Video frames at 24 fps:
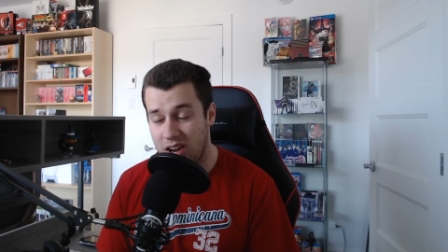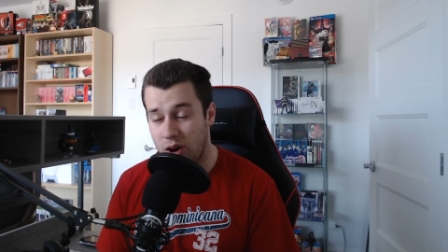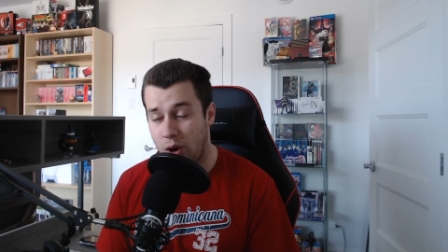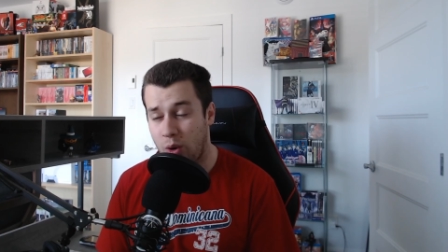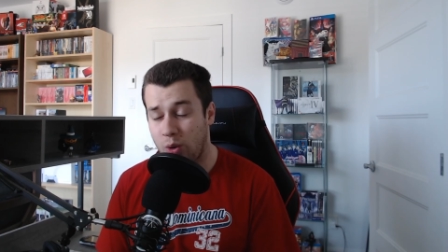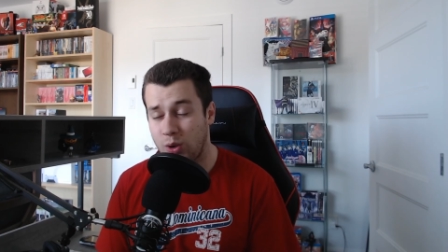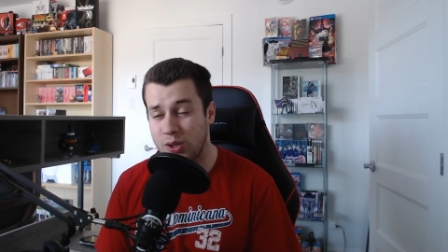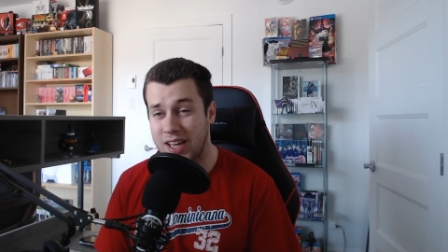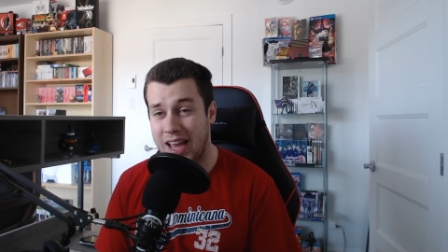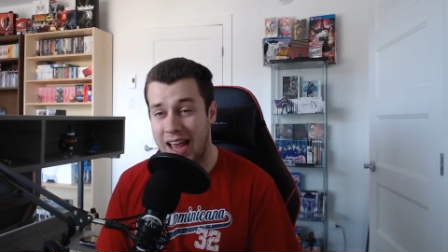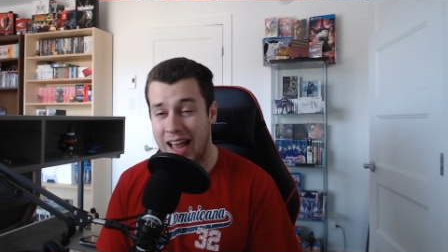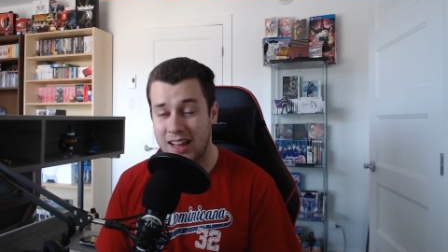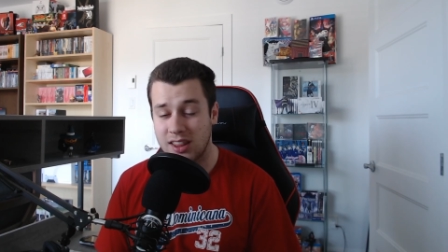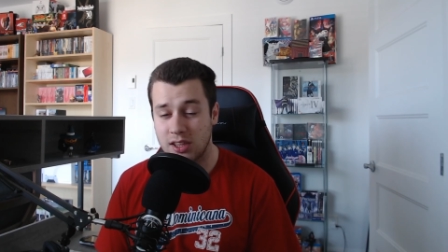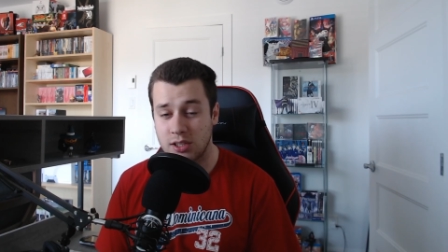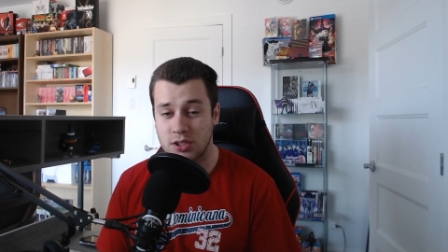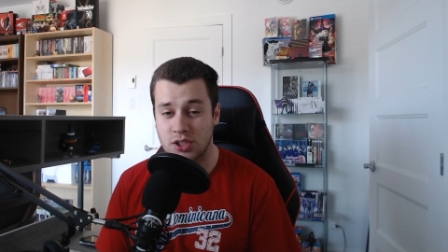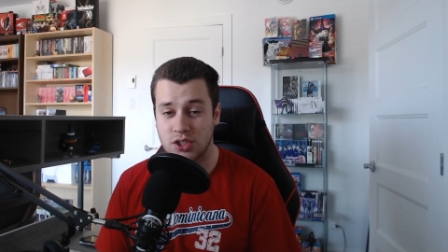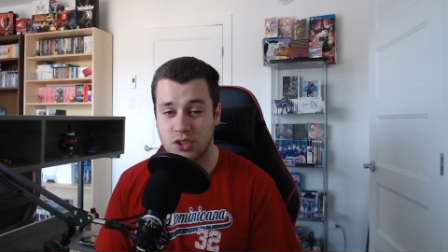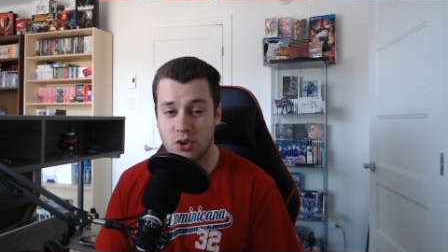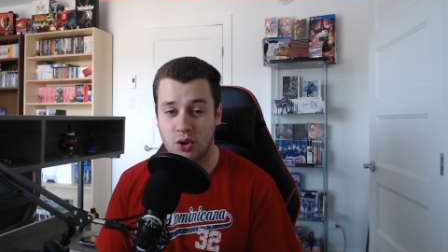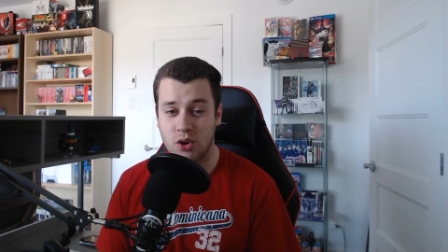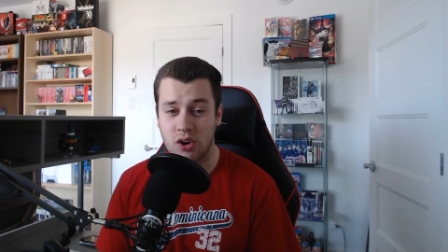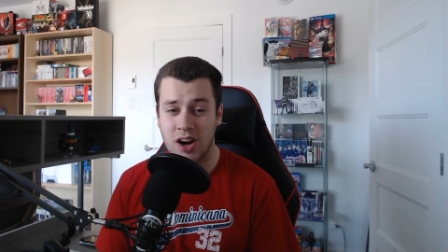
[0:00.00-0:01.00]
old Atlus
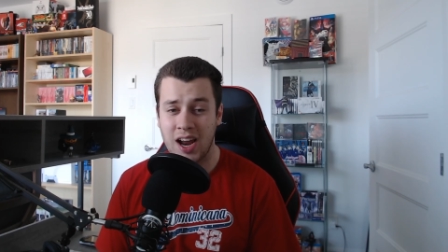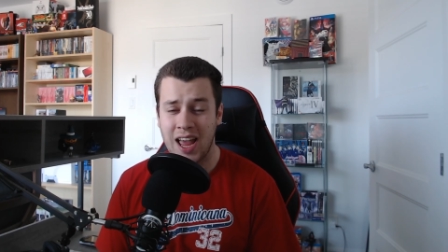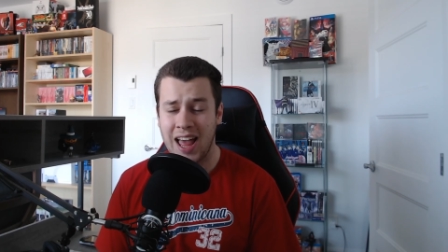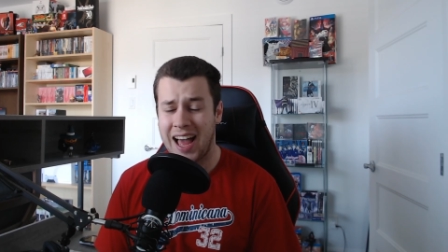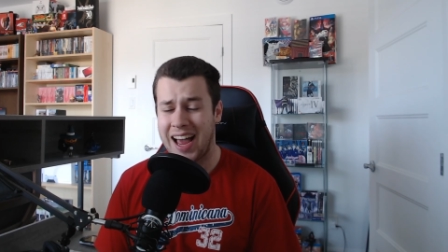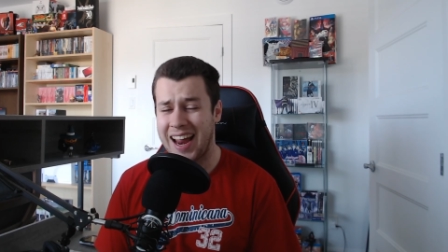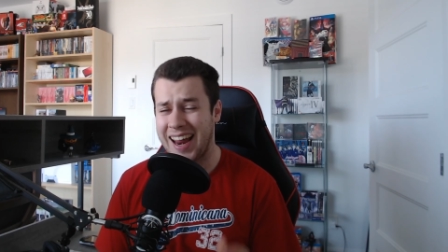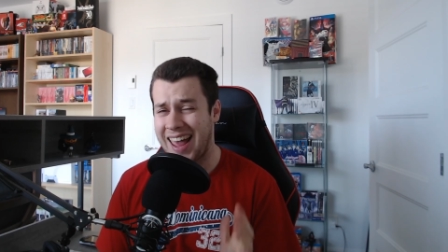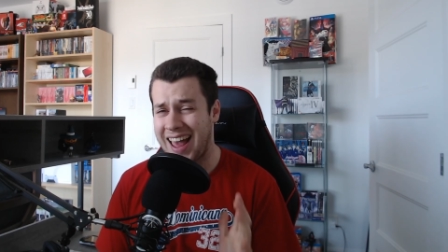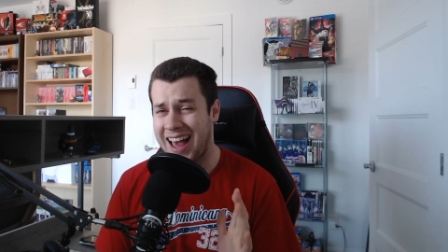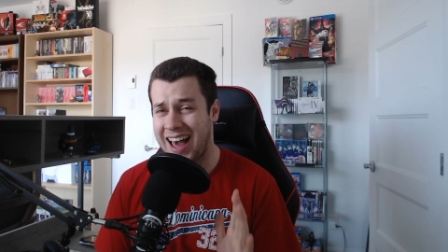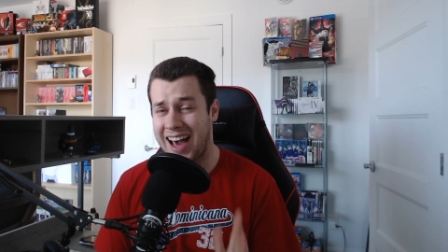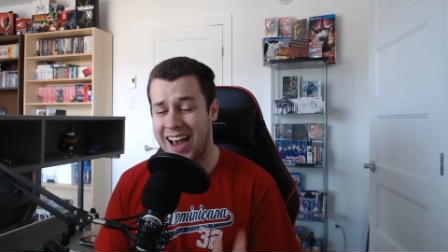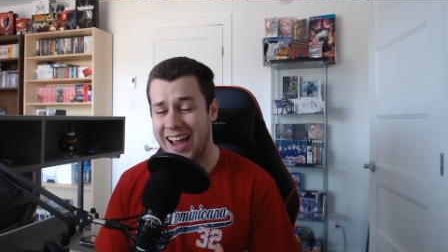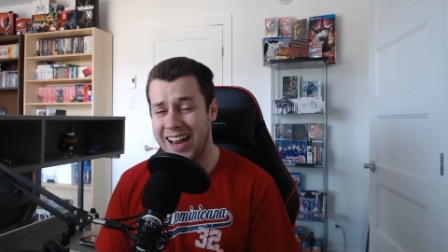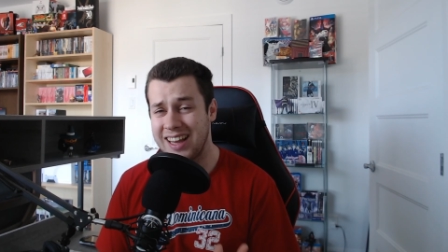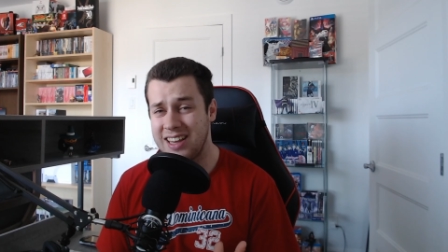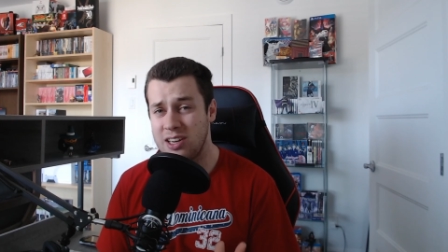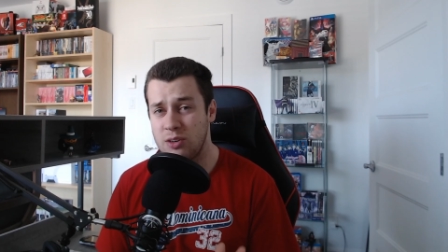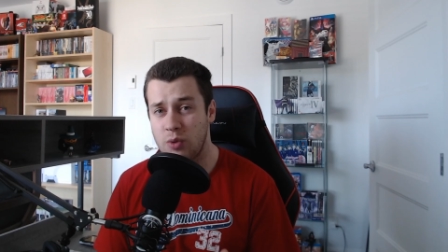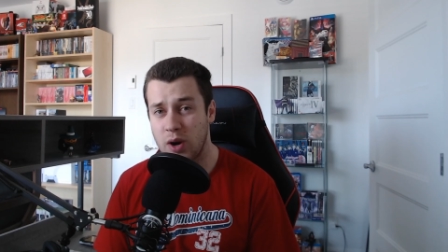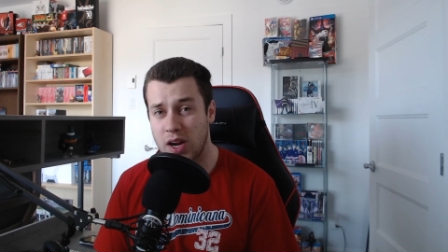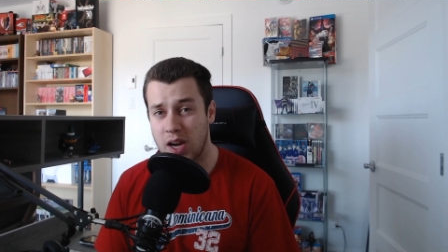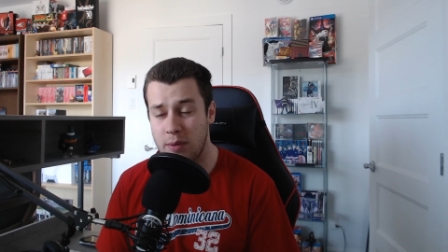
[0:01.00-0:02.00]
store, I
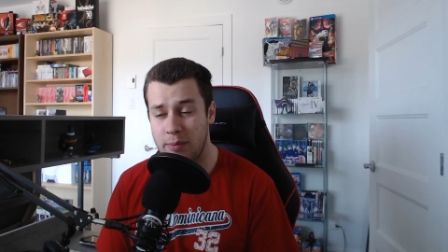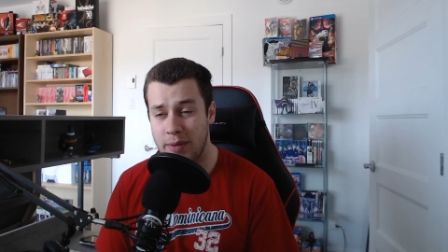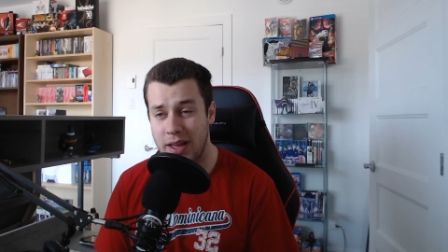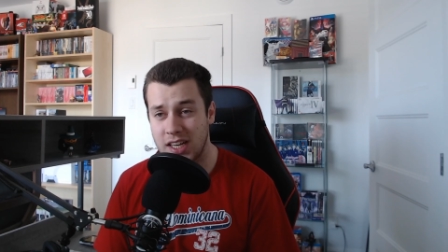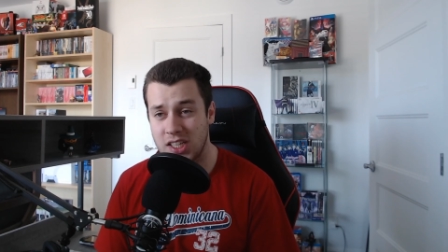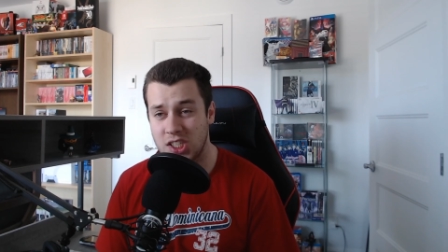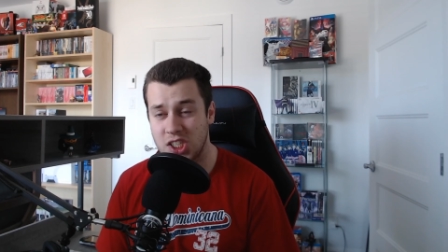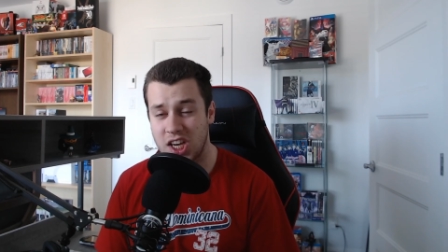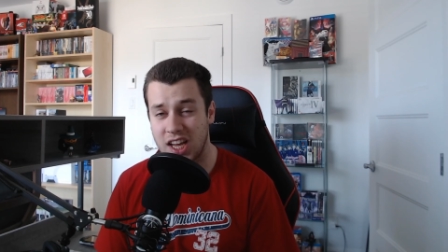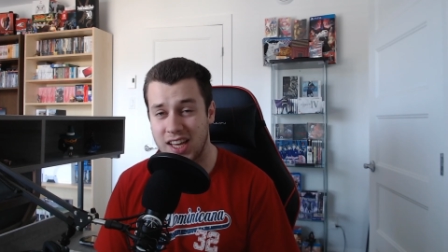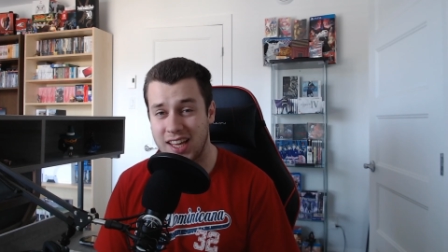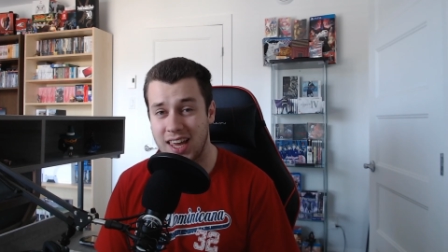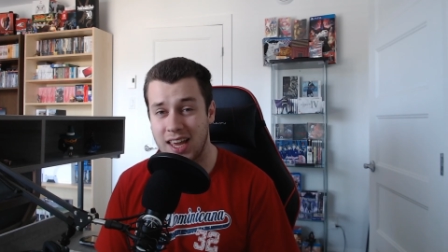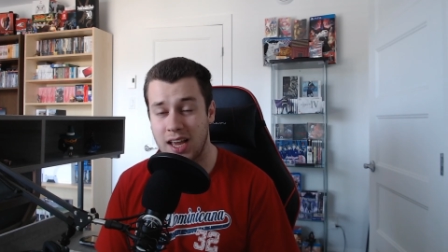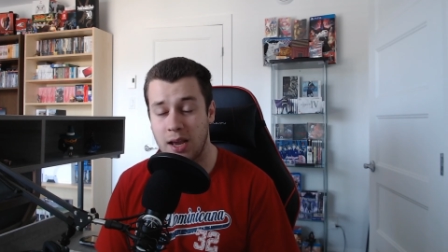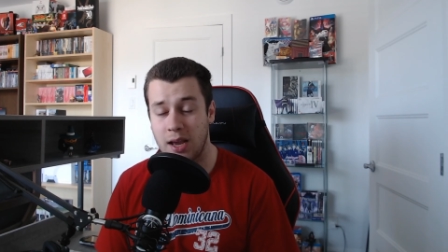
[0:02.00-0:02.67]
highly recommend checking